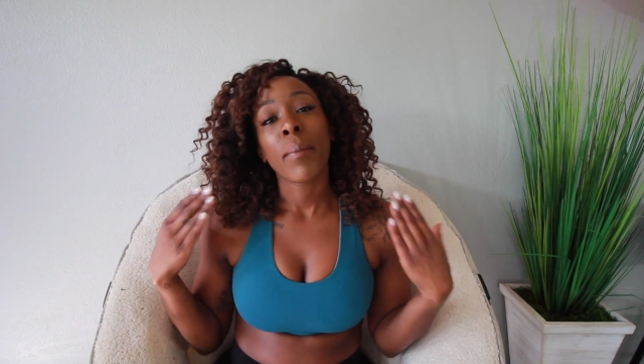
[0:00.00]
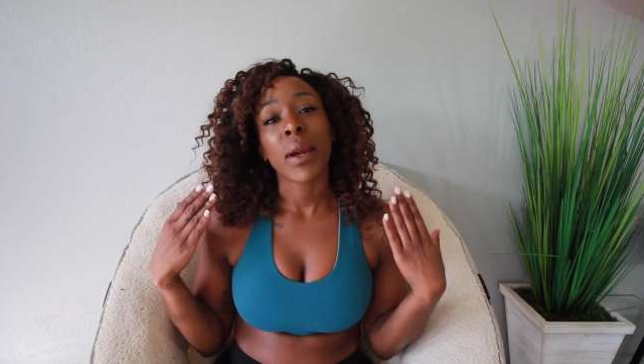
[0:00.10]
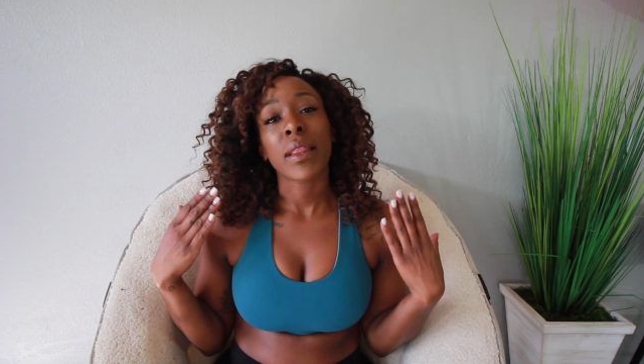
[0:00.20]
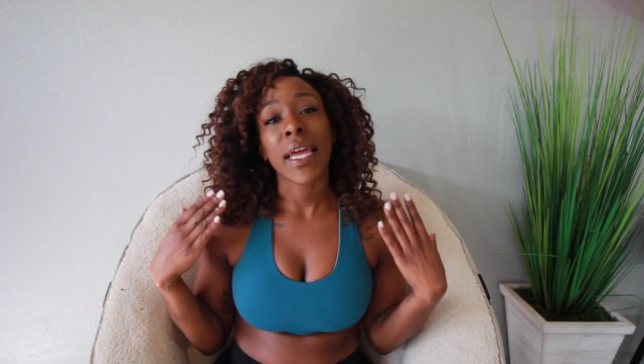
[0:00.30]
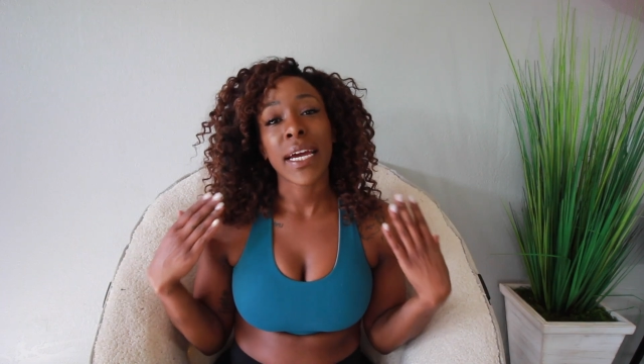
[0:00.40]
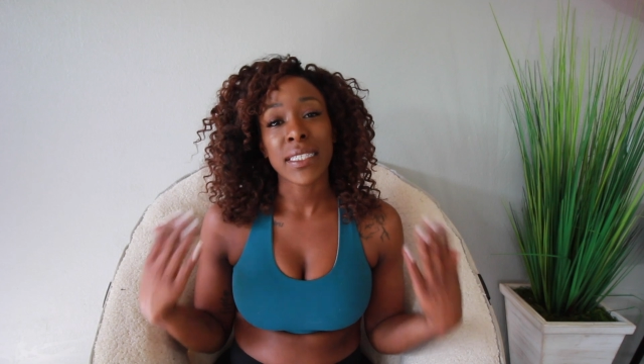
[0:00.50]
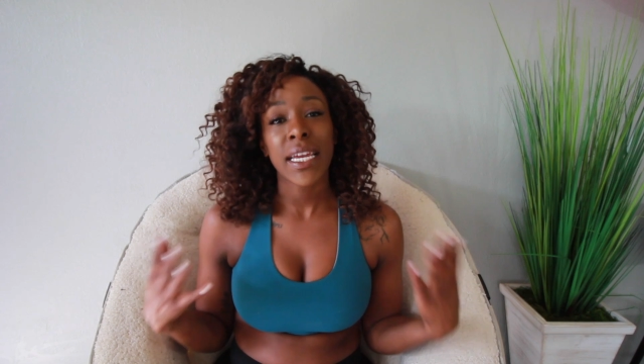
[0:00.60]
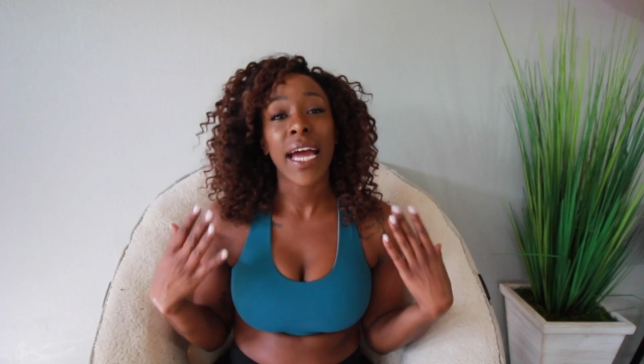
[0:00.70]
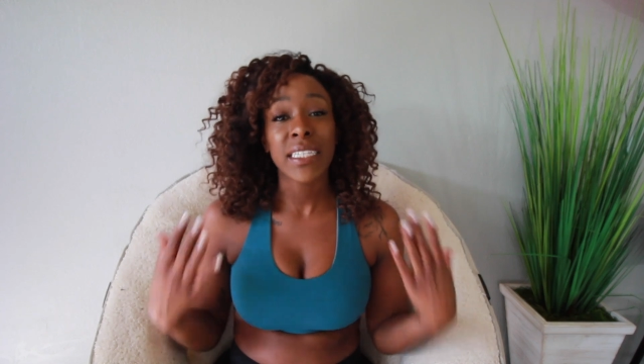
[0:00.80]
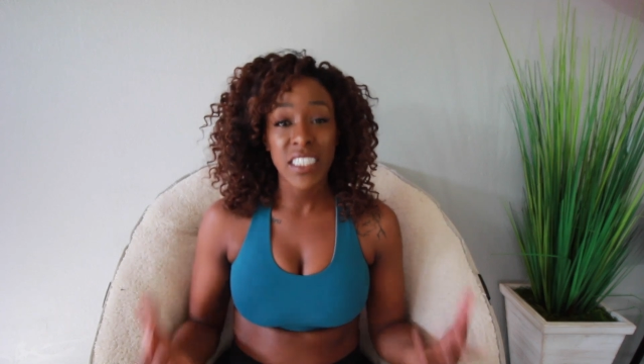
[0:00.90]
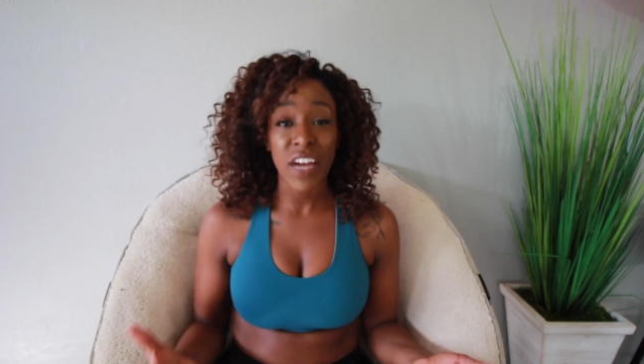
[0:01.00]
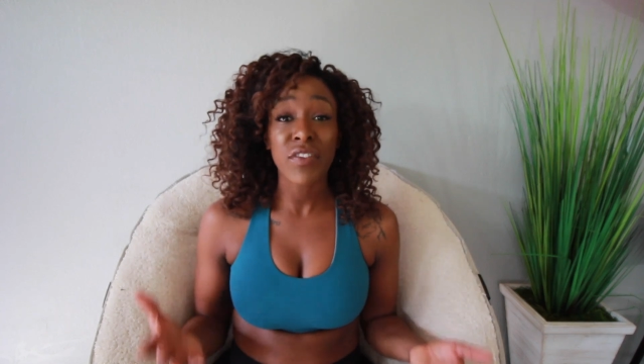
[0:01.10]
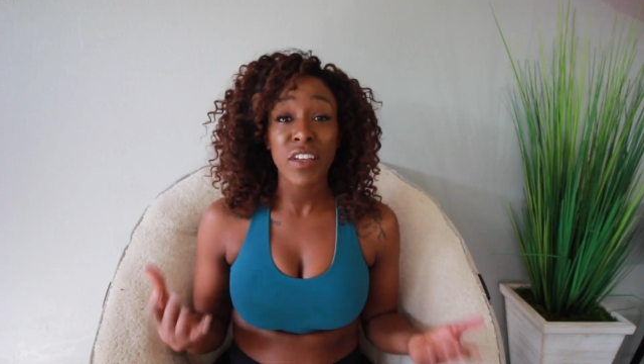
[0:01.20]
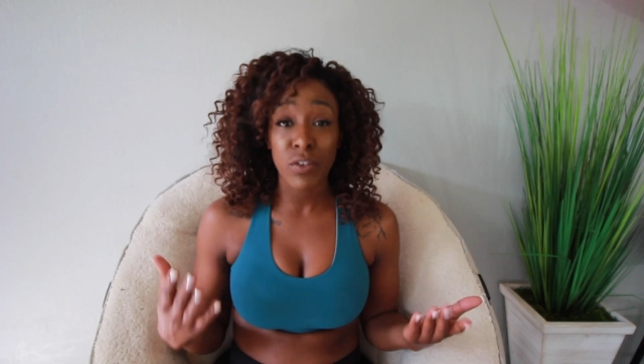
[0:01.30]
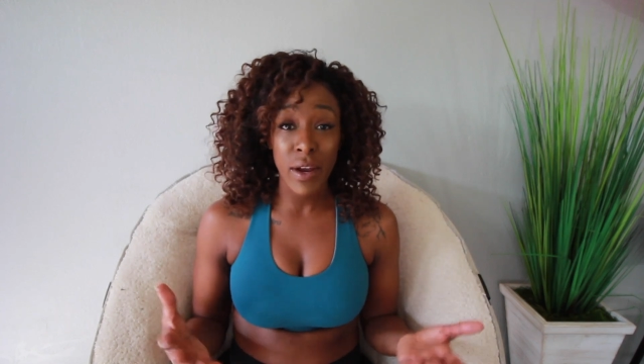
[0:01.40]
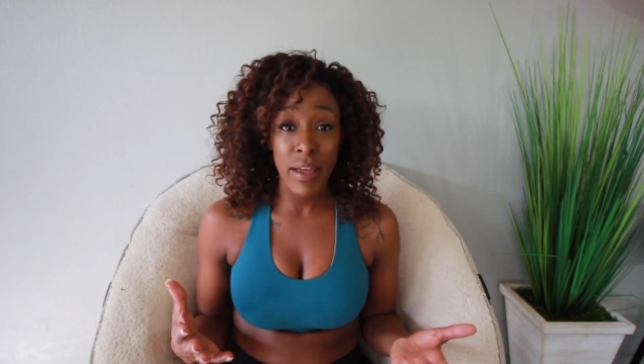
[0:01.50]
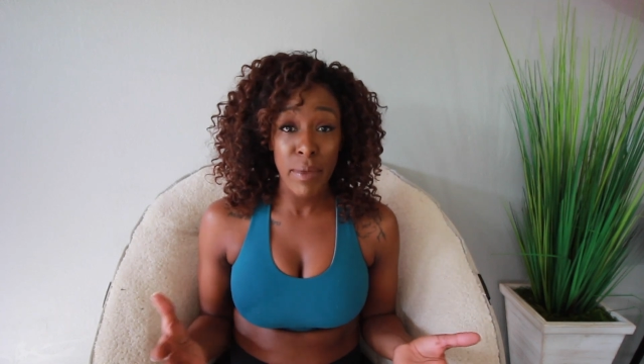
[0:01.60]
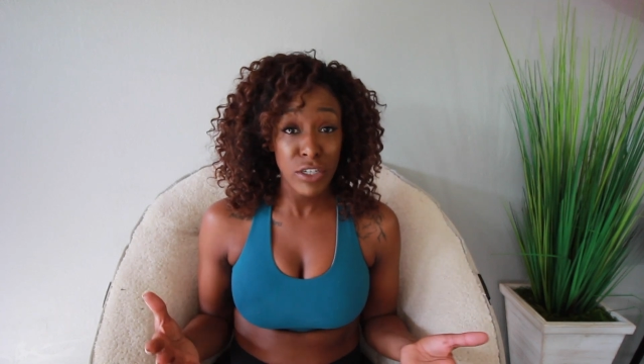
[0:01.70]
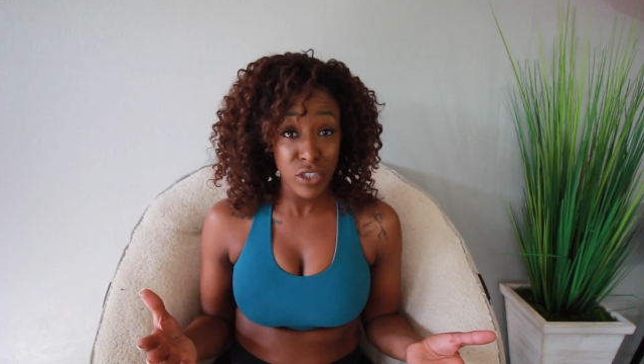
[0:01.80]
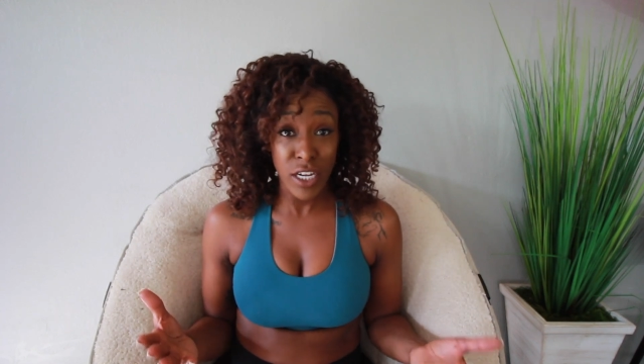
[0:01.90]
But like I said, I definitely
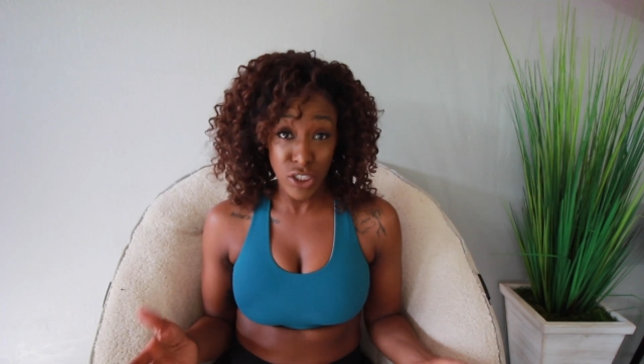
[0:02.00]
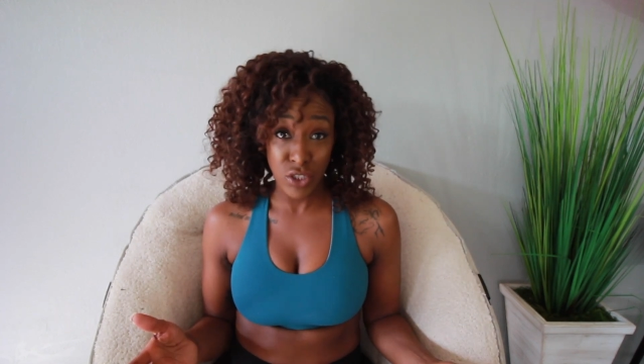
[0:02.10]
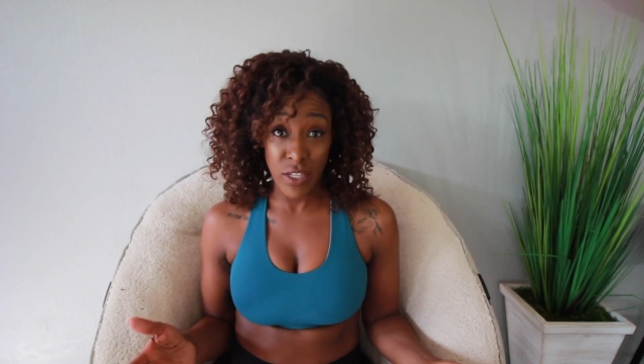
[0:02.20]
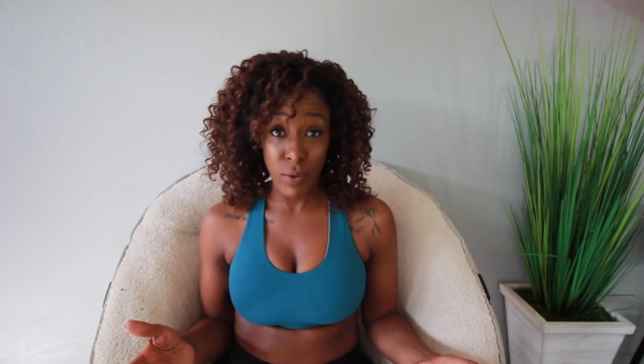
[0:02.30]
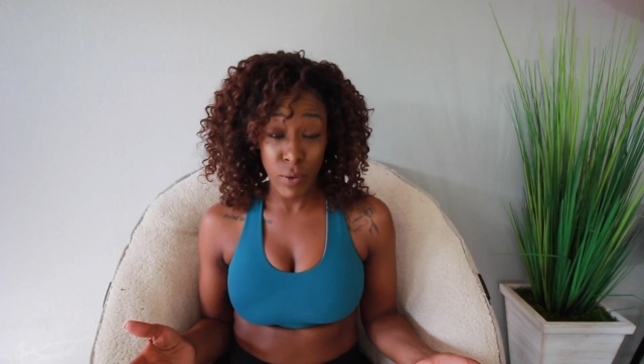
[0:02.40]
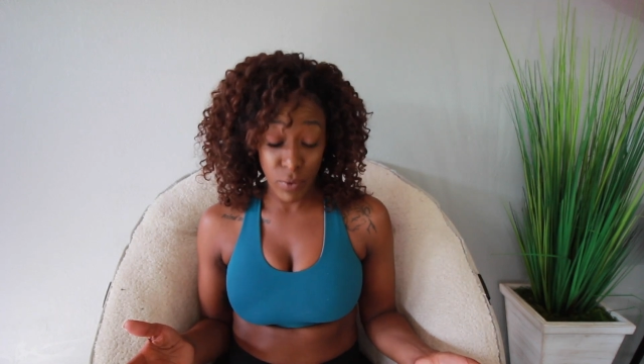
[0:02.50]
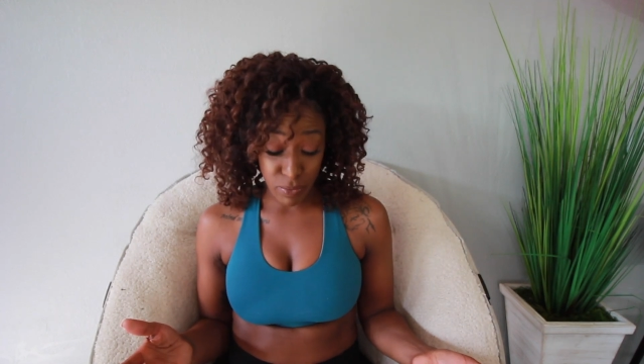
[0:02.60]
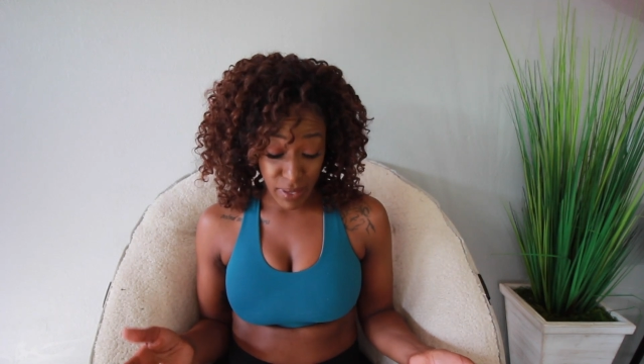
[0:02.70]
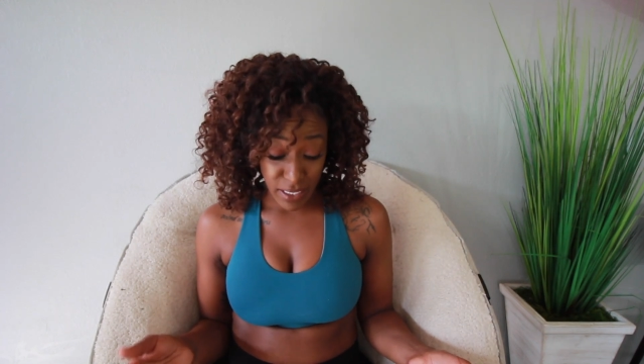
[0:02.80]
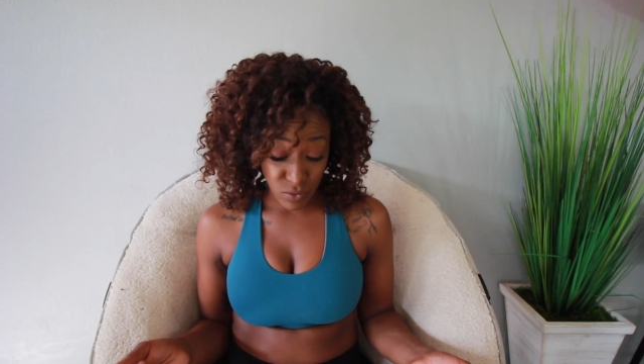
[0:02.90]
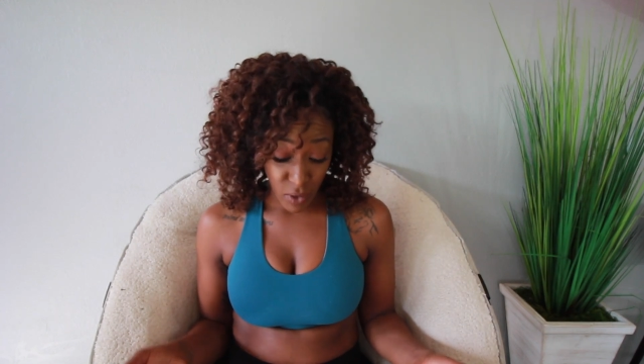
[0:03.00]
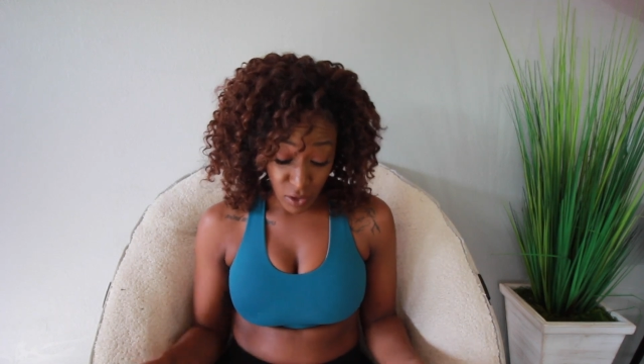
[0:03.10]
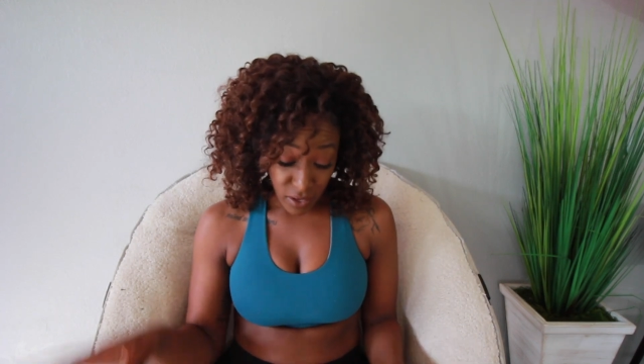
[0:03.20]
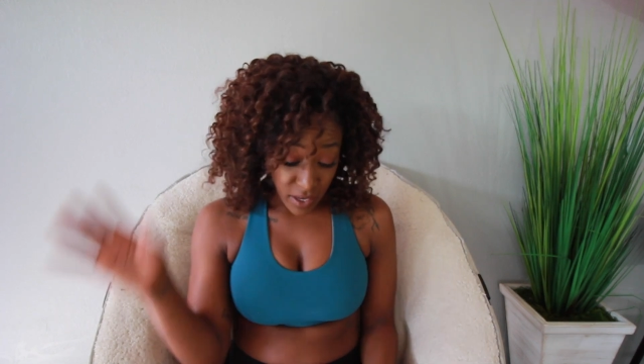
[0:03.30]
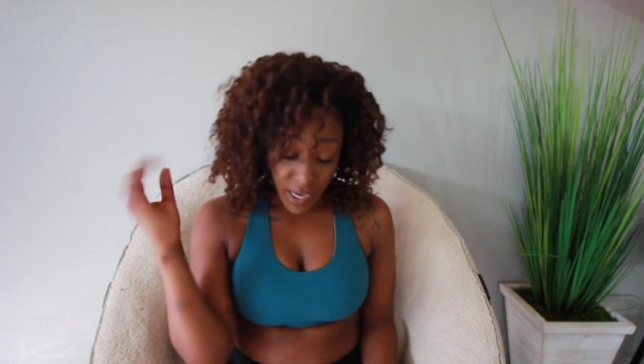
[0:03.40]
recommend you guys do that one with me as well.